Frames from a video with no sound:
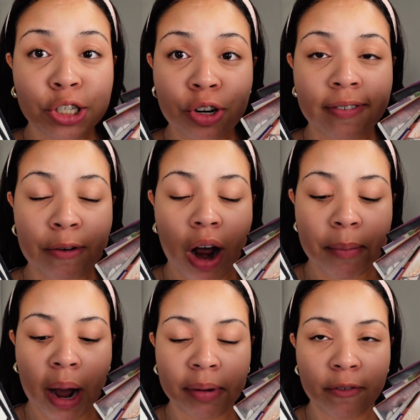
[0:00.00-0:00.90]
As a certified
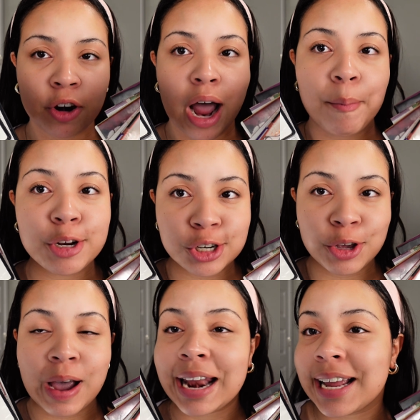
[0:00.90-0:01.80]
rom-com lover, I'm gonna show
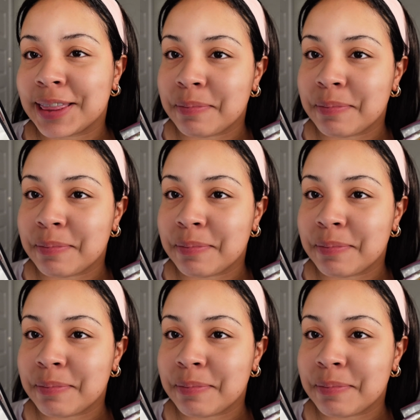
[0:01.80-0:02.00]
you how to get the